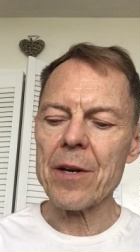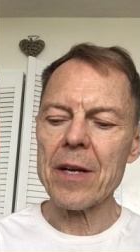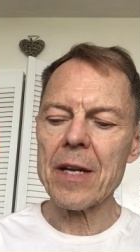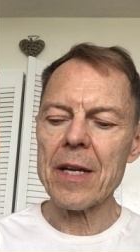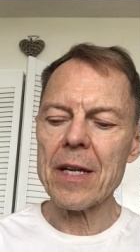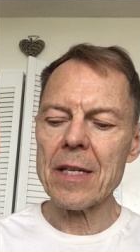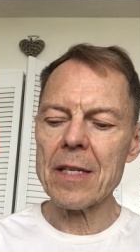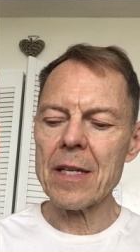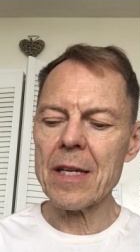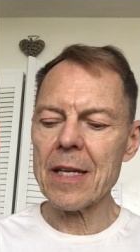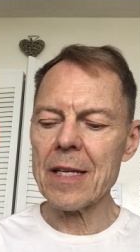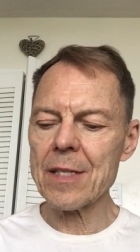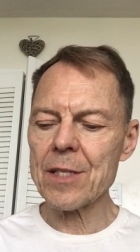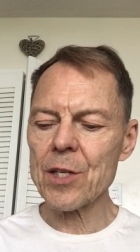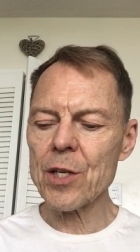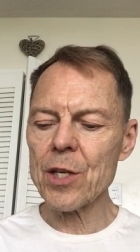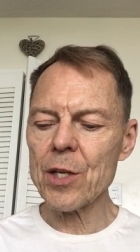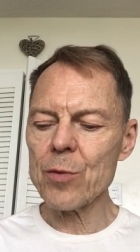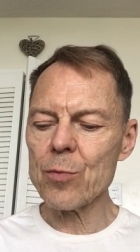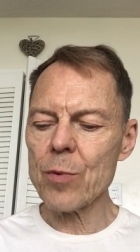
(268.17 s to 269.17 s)
He's a
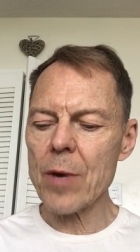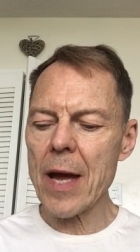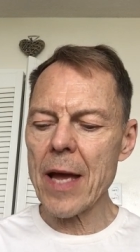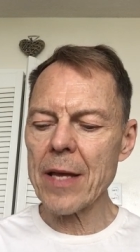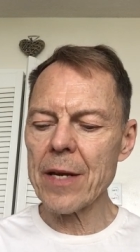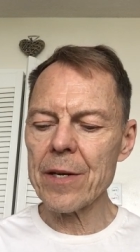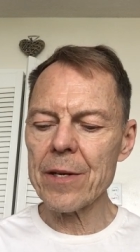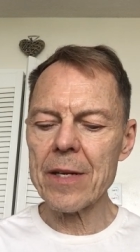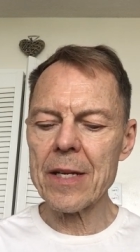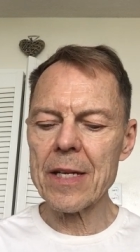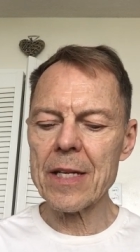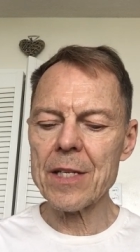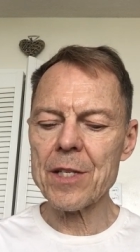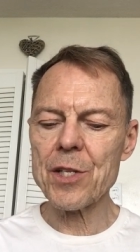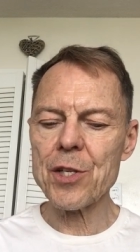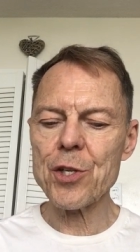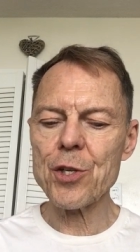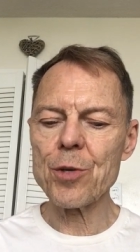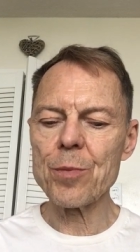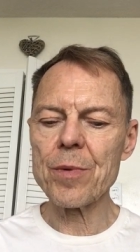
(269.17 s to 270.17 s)
good writer, he's
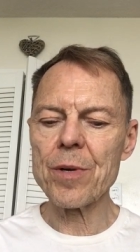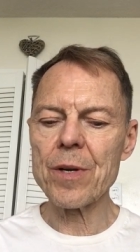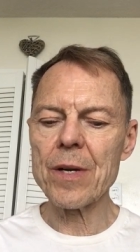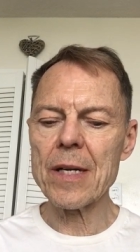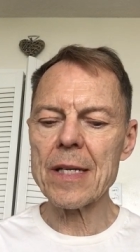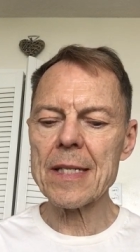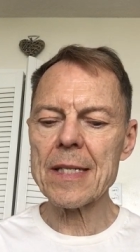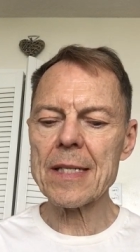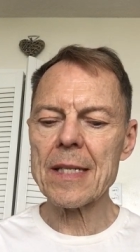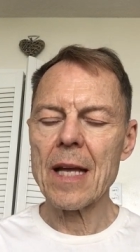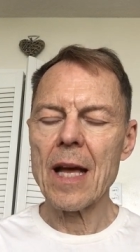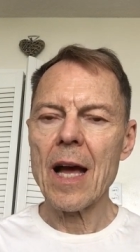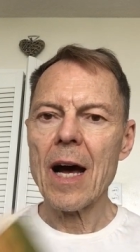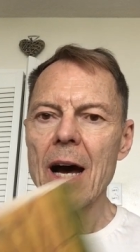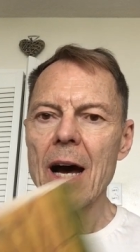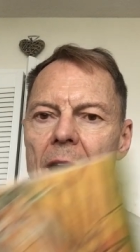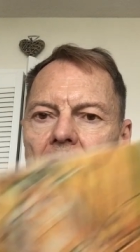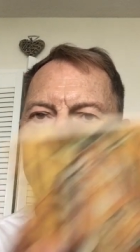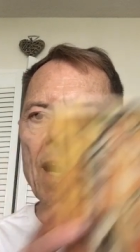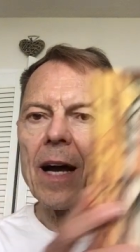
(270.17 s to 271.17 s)
humorous.
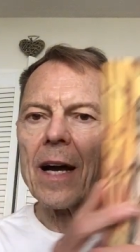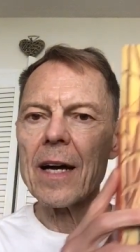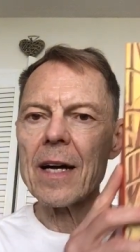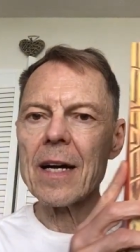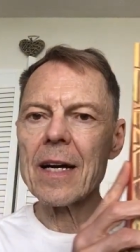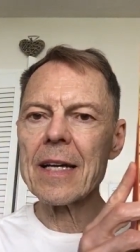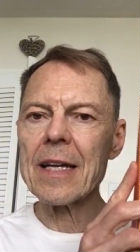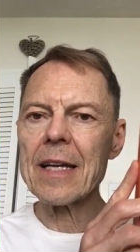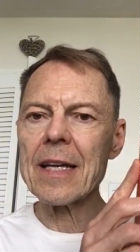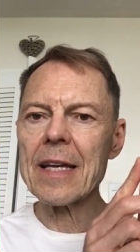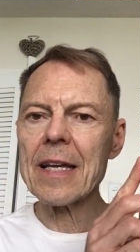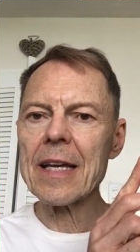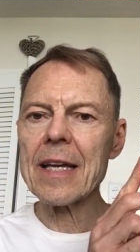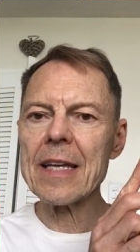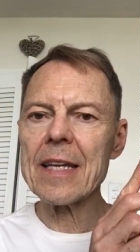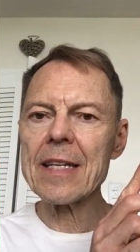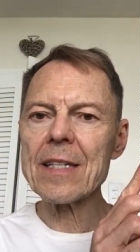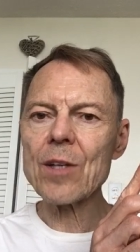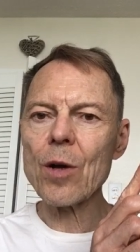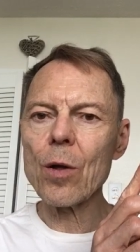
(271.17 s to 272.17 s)
It
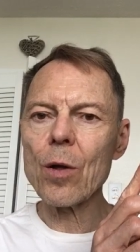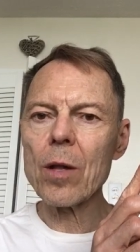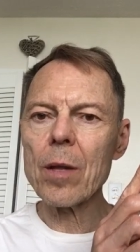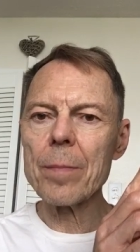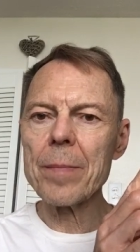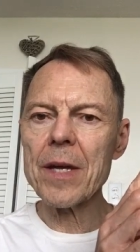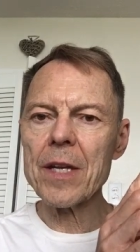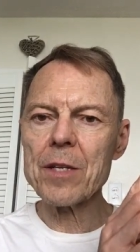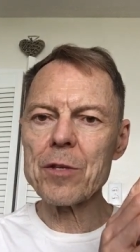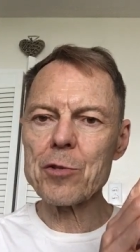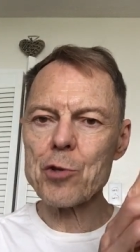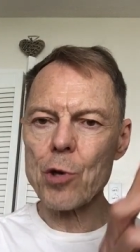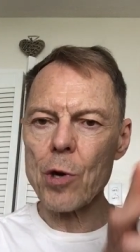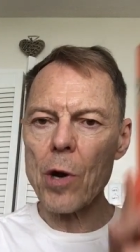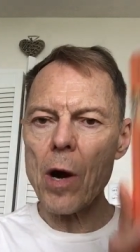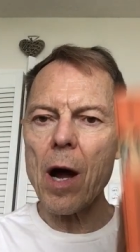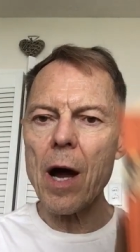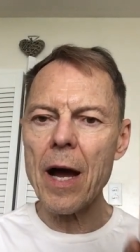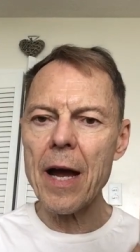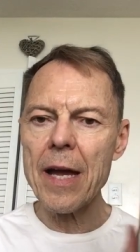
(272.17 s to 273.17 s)
is all a bit
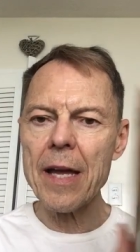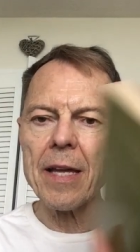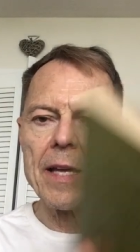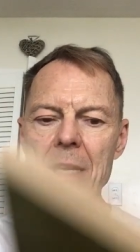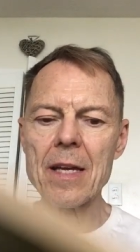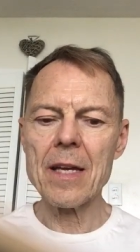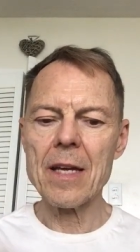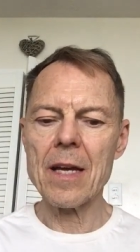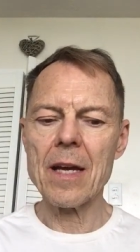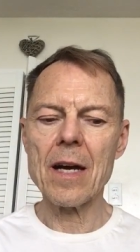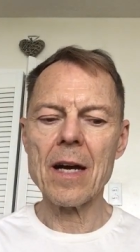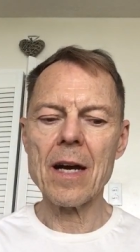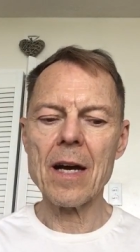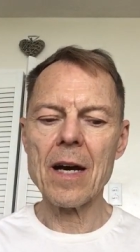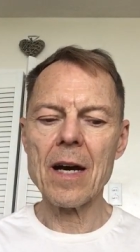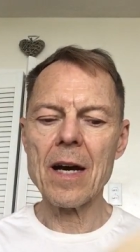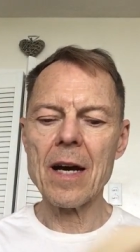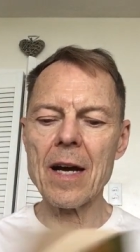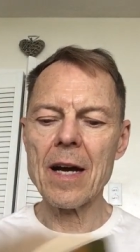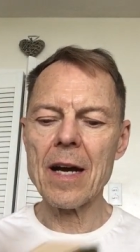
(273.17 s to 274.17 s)
dry,
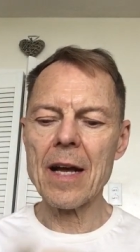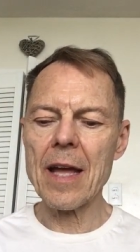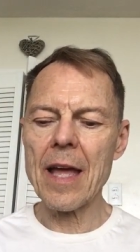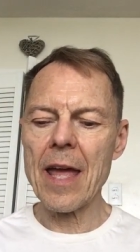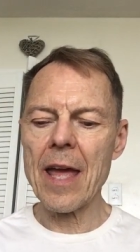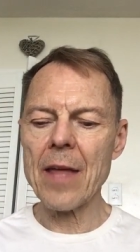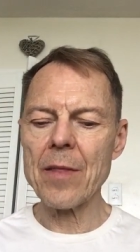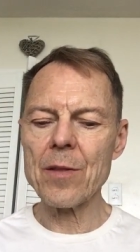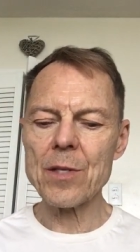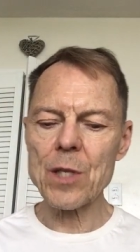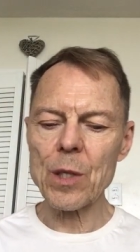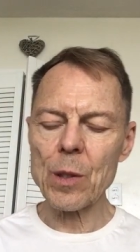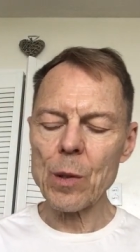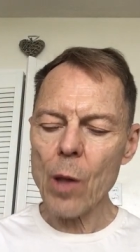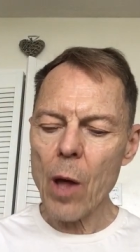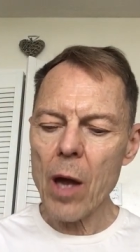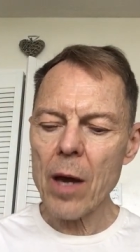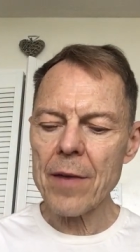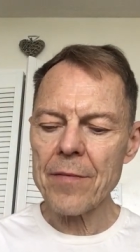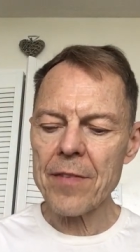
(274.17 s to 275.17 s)
and there's a
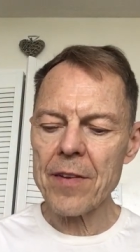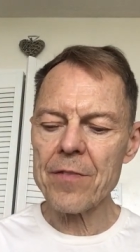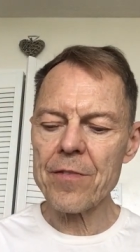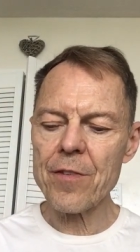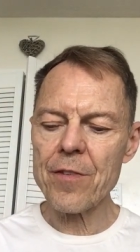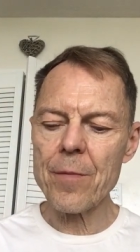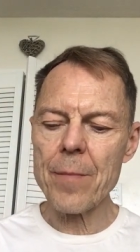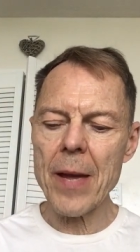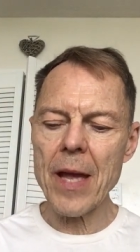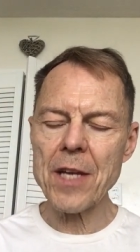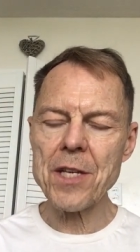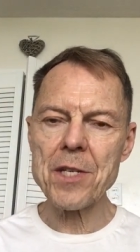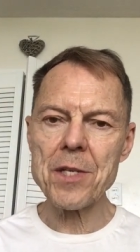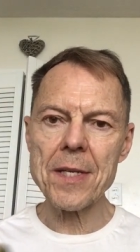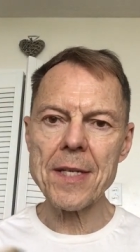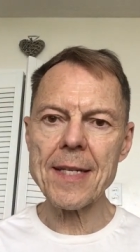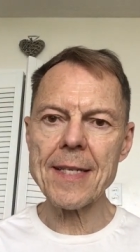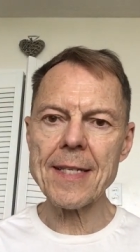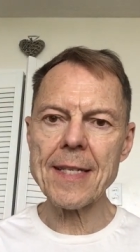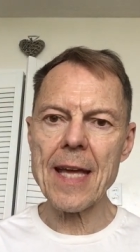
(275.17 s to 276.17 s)
lot of information
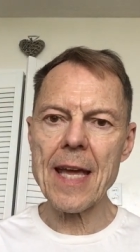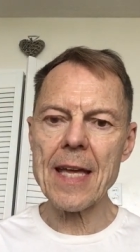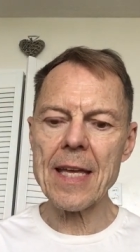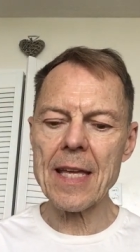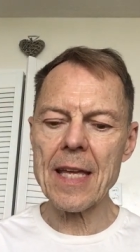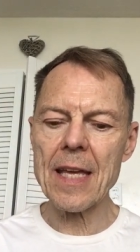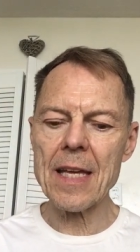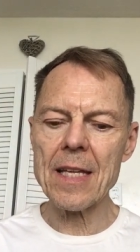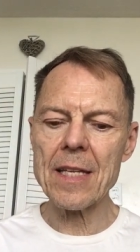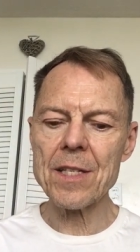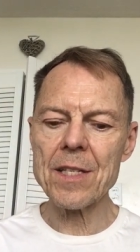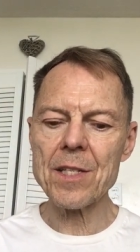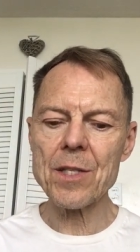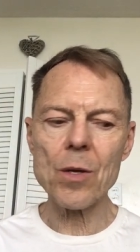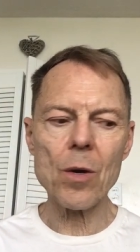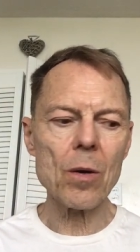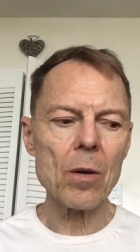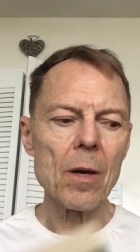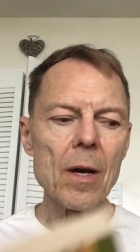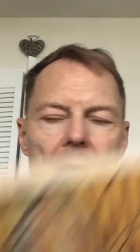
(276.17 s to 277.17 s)
to take in,
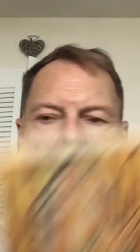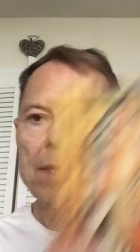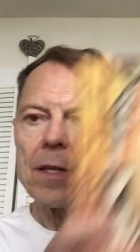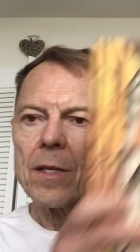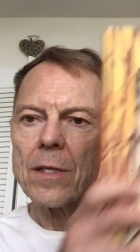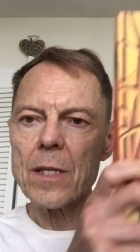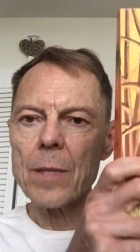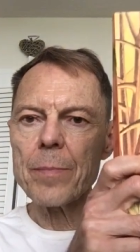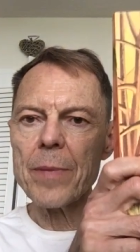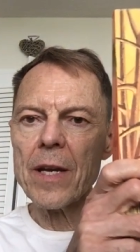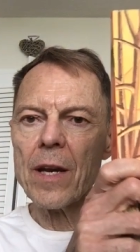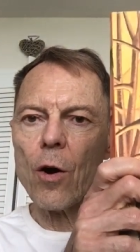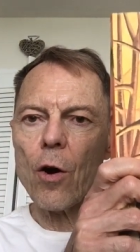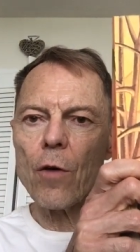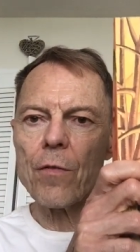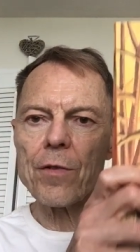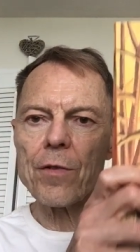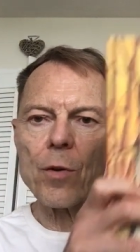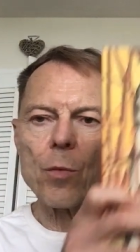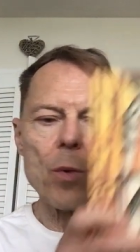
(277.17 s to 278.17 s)
so there's a bit of
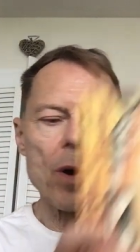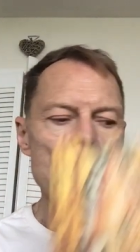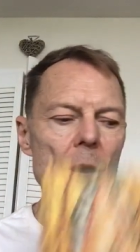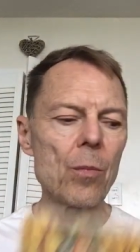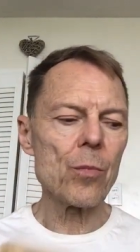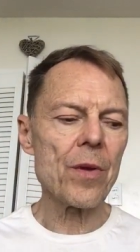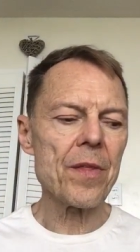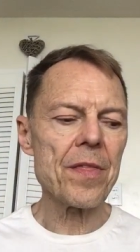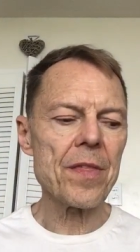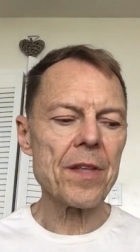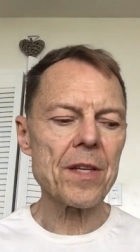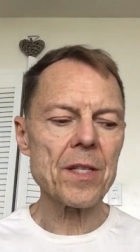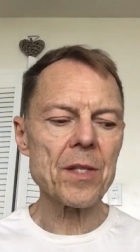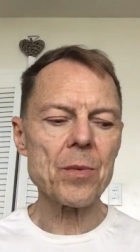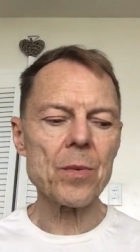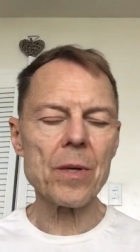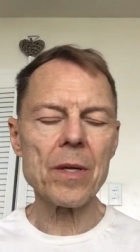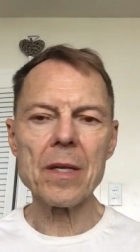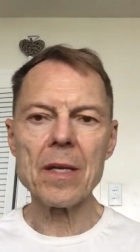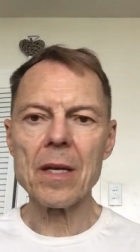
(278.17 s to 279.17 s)
overwhelm with this
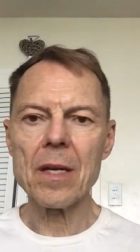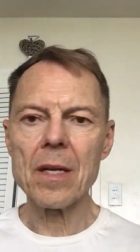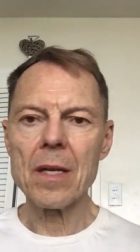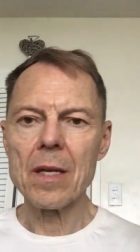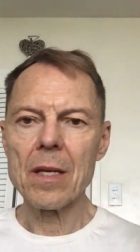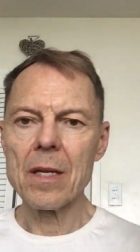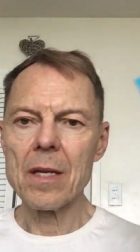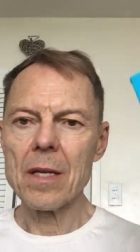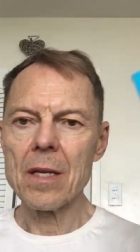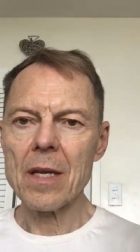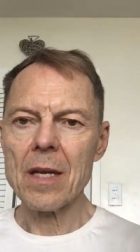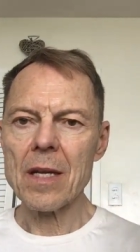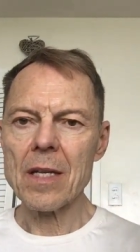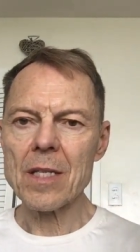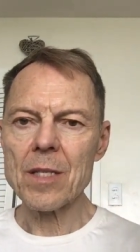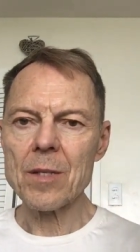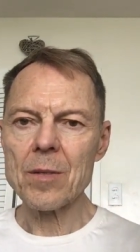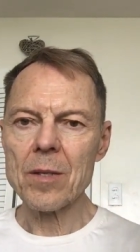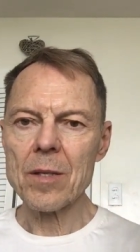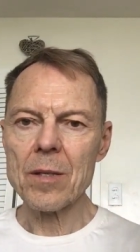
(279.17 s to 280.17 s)
one
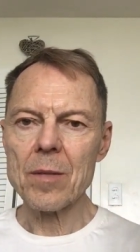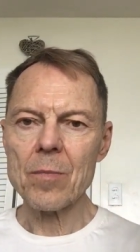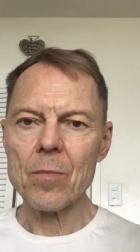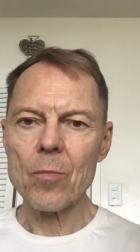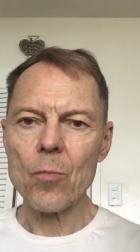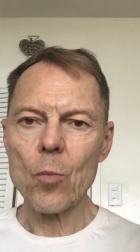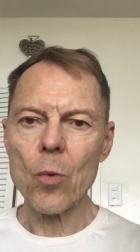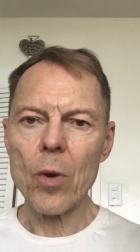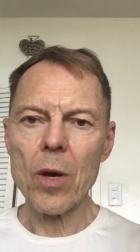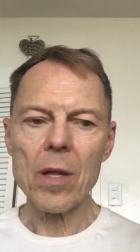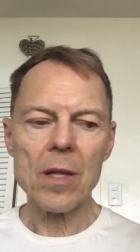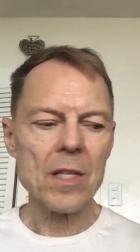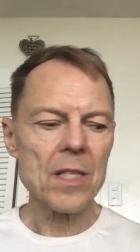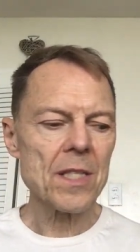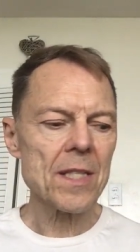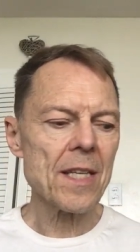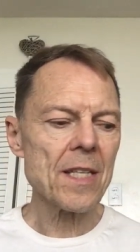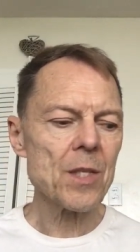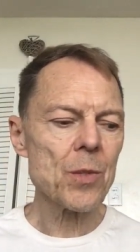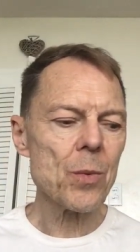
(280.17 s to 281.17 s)
as well as
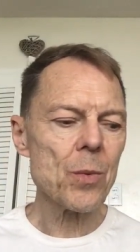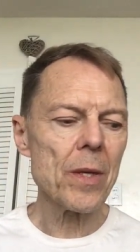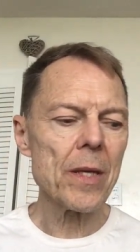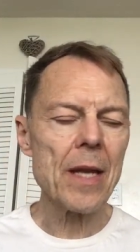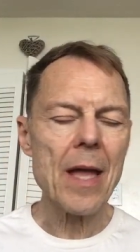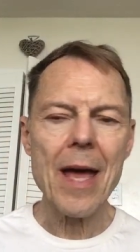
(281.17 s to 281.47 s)
this one.